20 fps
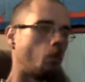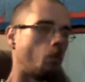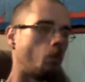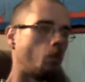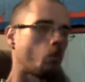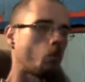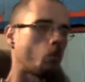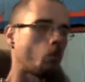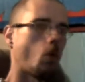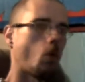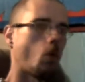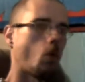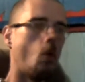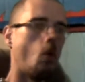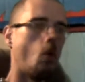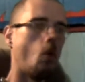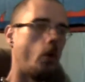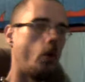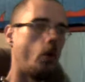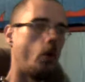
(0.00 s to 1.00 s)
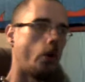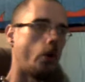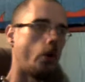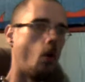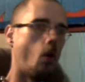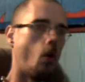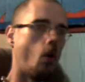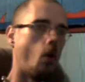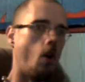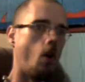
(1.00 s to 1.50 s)
So, you know,
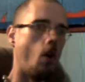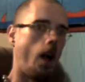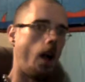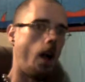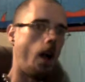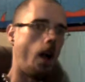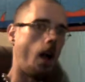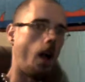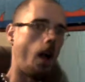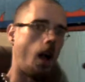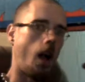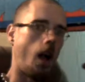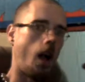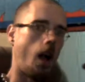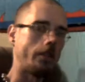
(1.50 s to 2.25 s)
I've